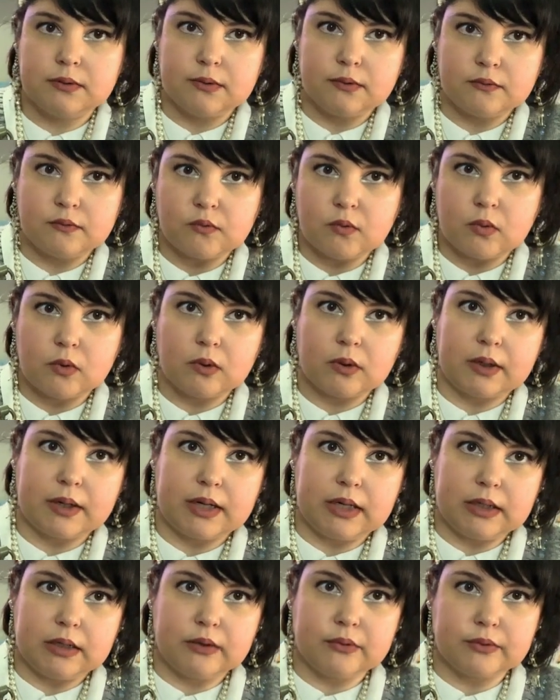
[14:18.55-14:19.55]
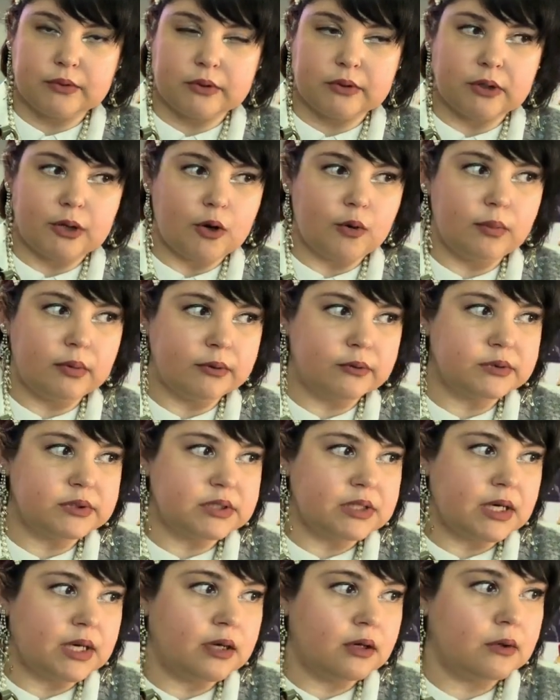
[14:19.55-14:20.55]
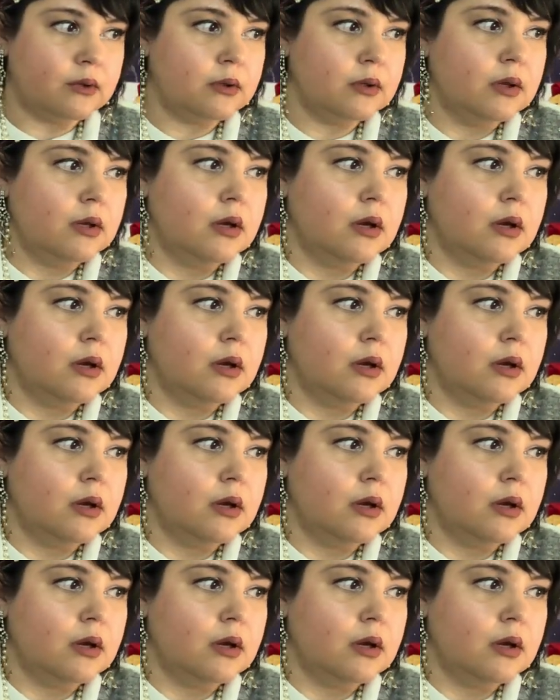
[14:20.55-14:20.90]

for another hobo style.